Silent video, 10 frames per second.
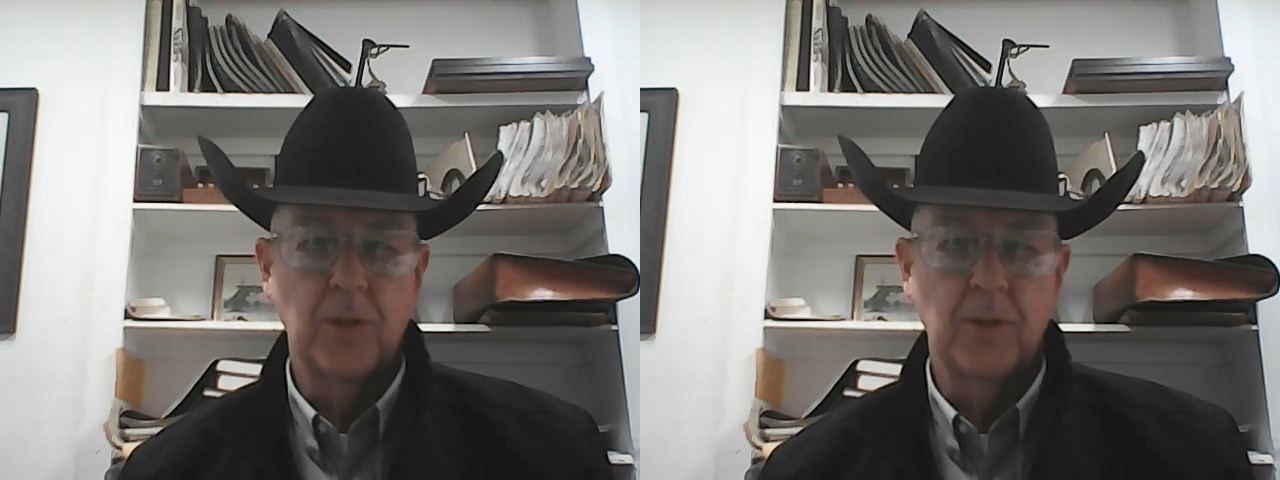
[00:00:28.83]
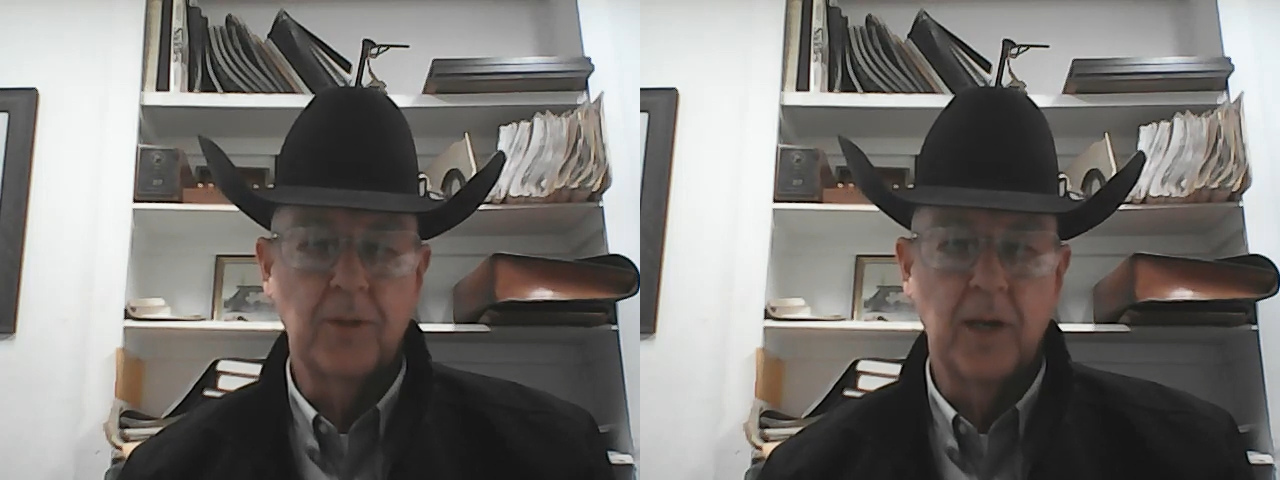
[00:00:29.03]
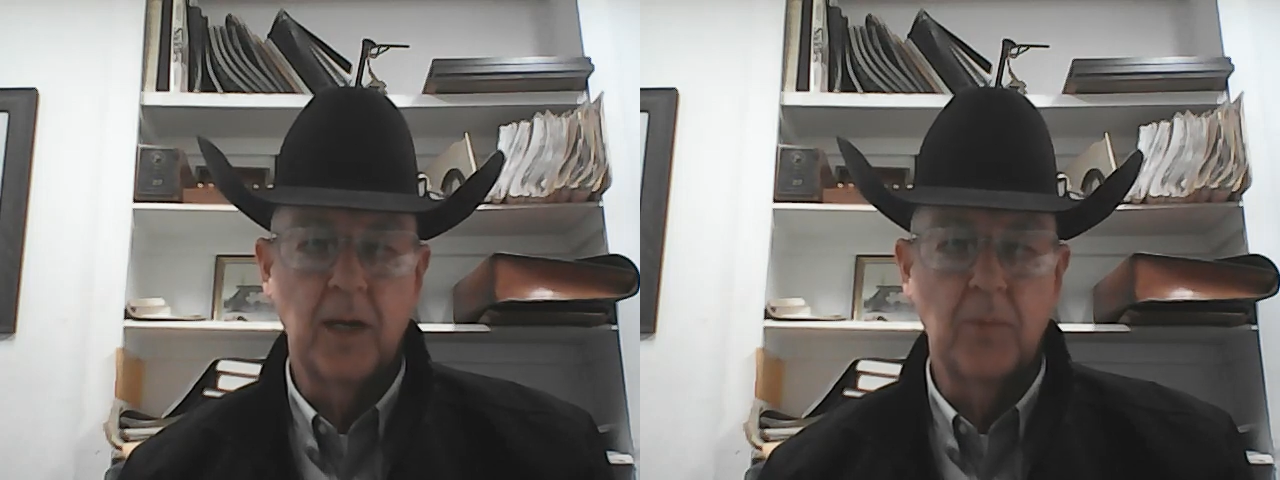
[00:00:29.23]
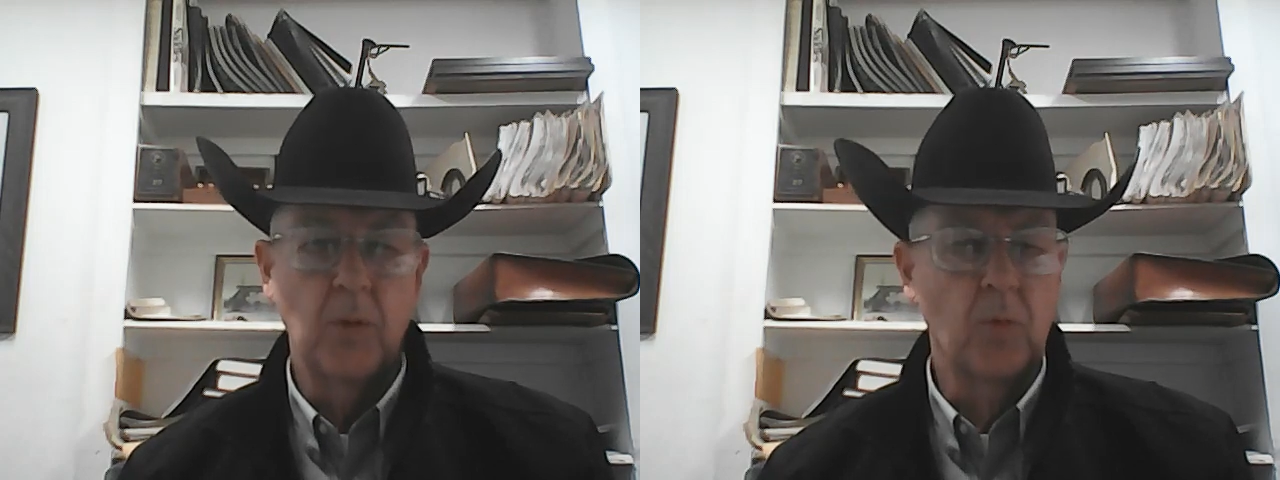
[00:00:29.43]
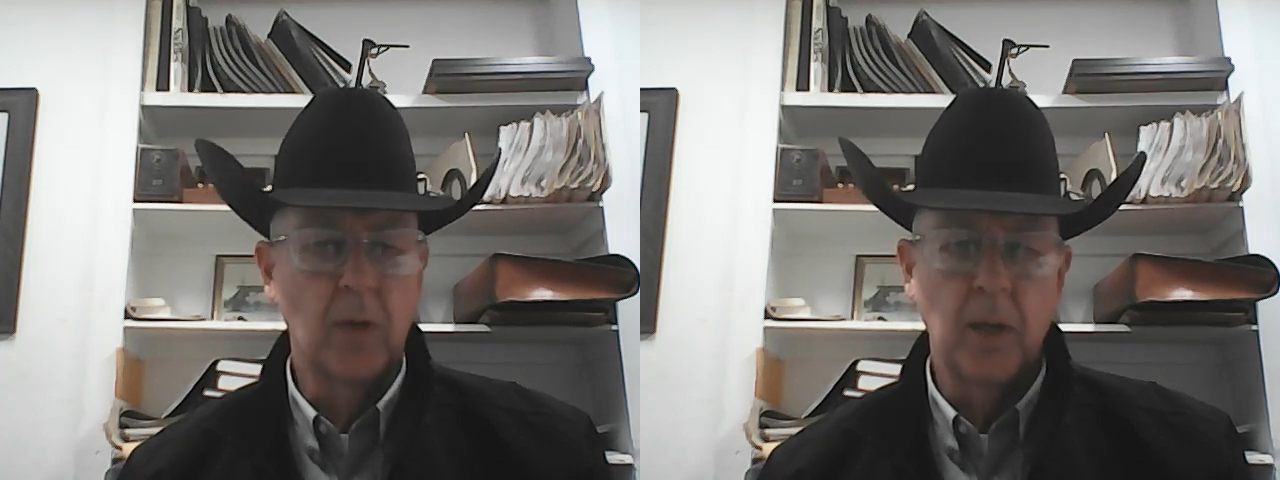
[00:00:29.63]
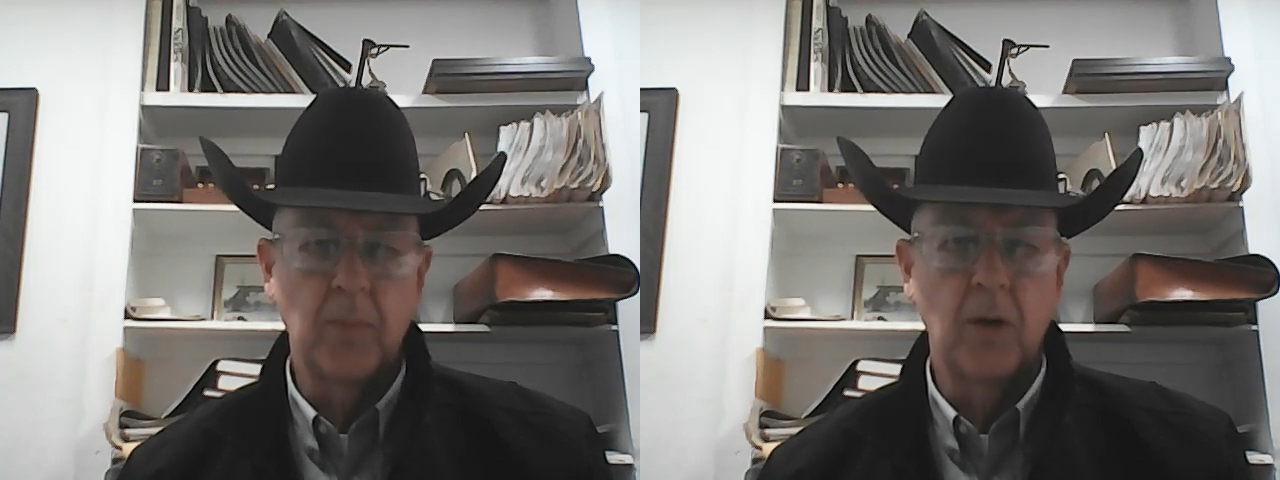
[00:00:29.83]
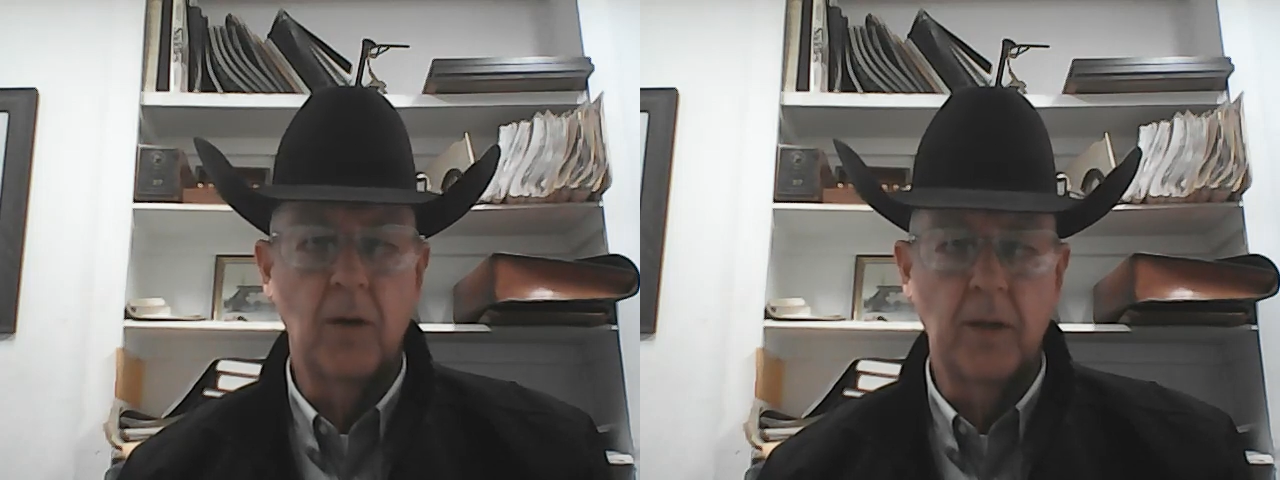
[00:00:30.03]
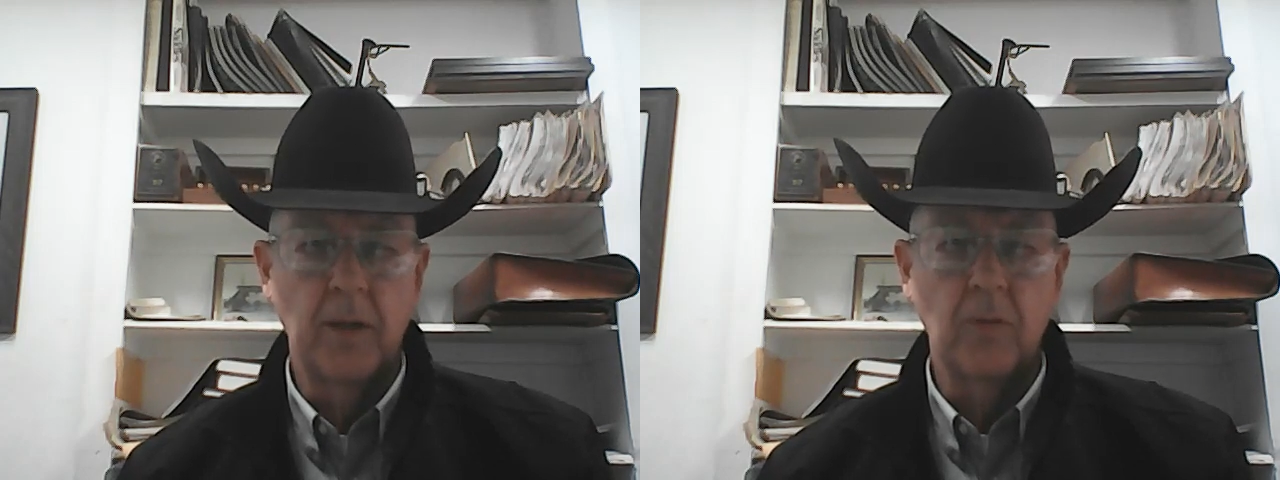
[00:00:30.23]
to cry, but when I'm
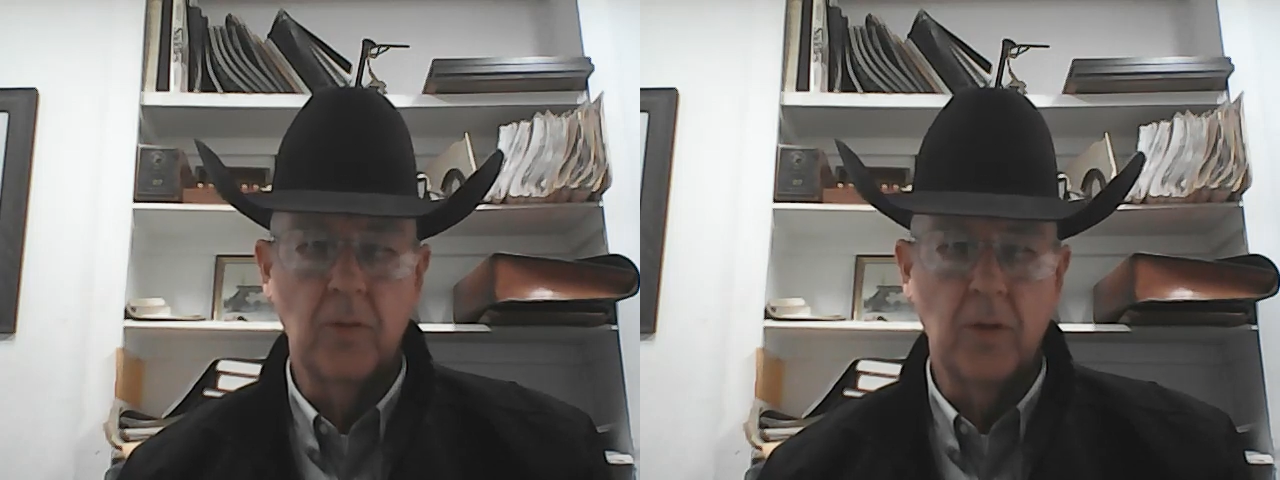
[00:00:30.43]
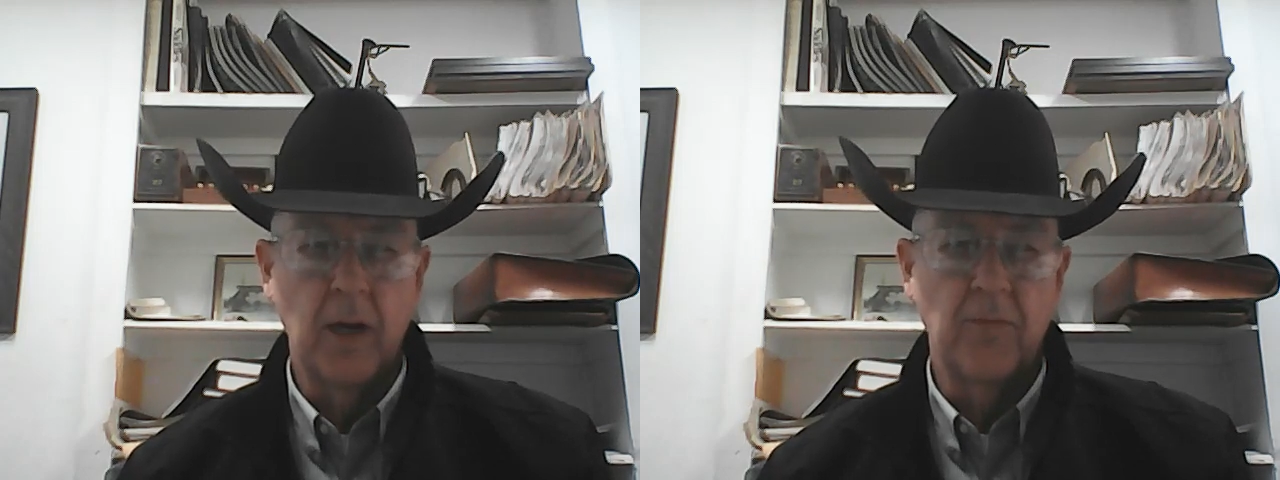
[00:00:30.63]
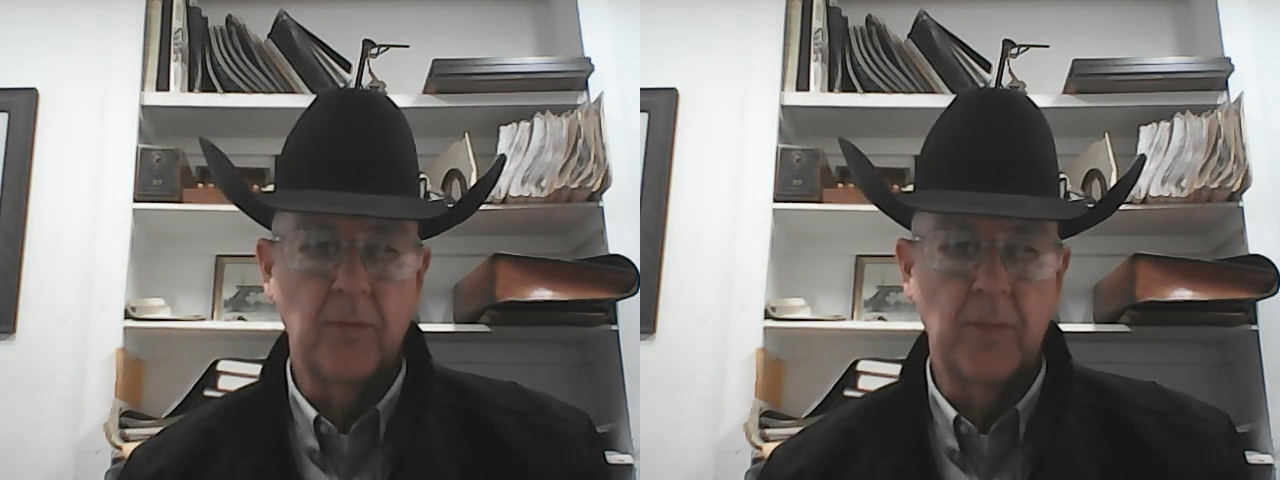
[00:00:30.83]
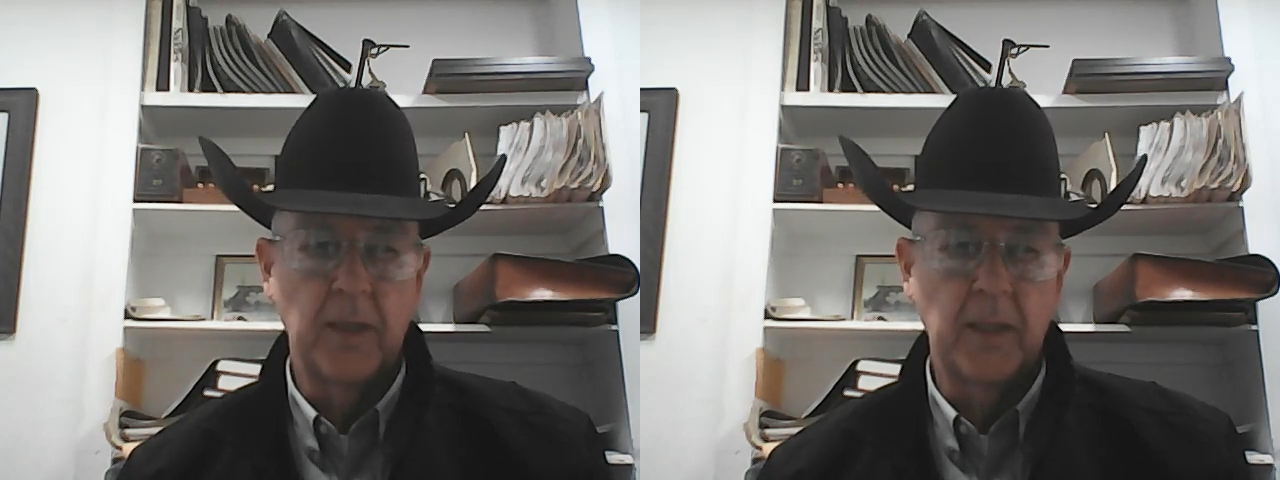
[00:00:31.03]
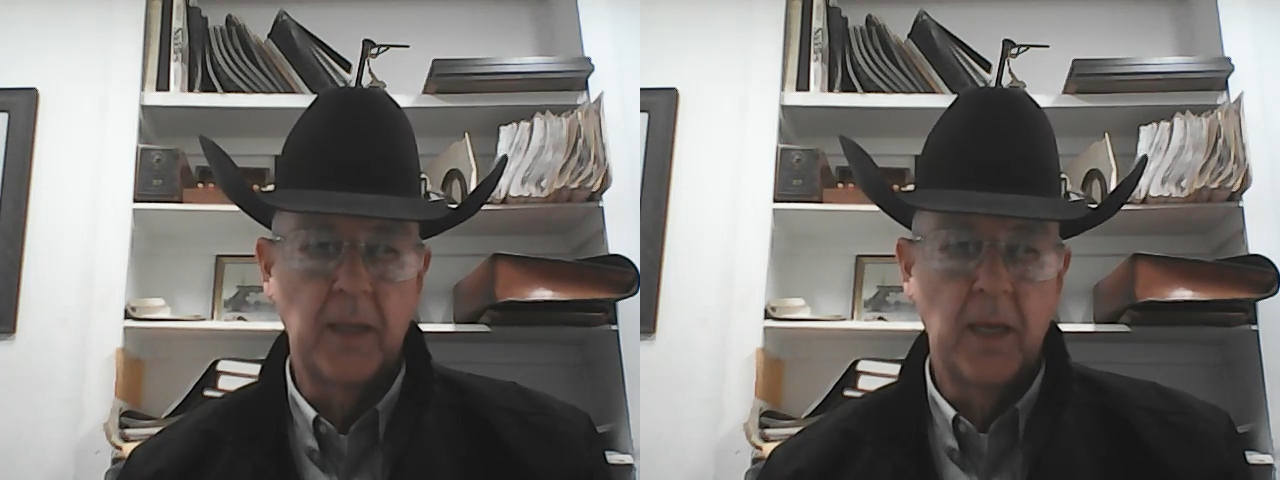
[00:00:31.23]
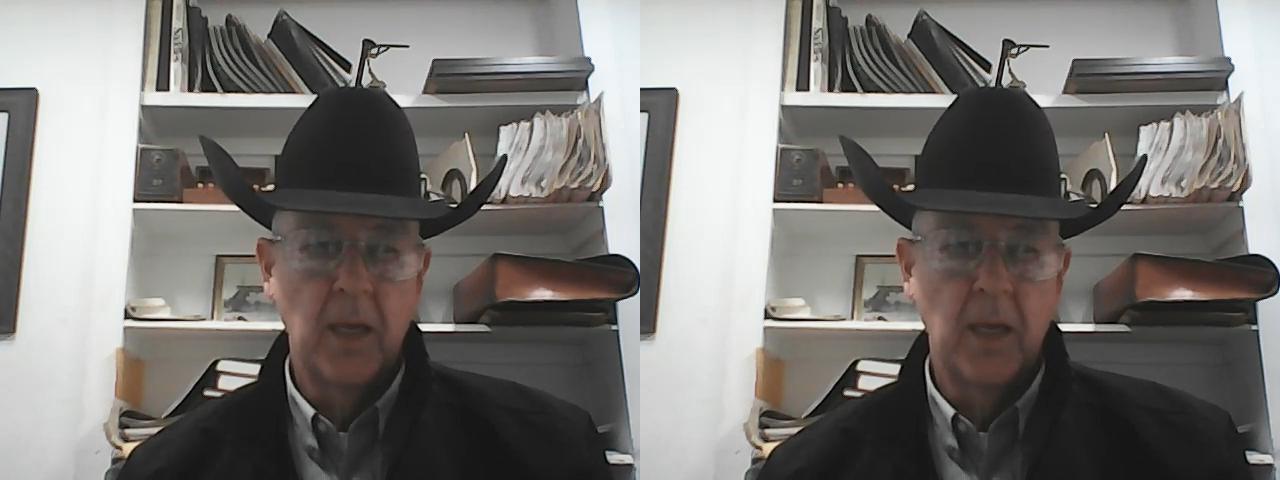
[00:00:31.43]
gone, don't cry for me.